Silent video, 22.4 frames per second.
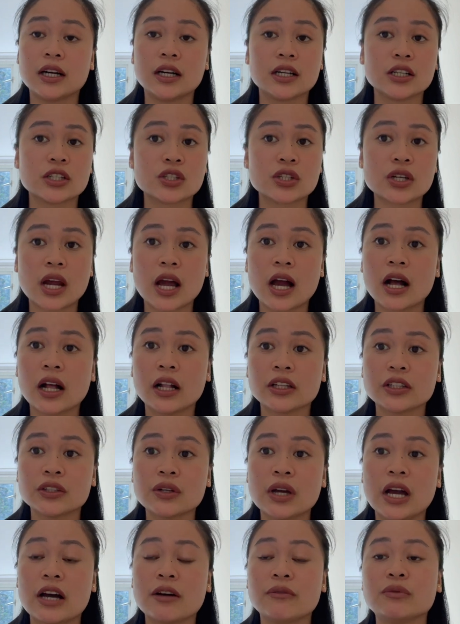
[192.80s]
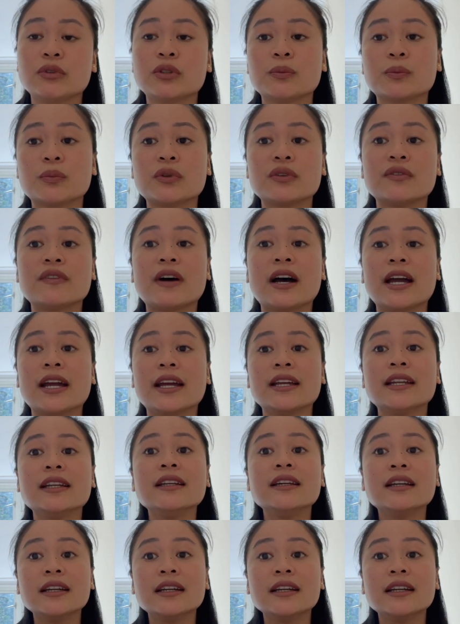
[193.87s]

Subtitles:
child, you have to provide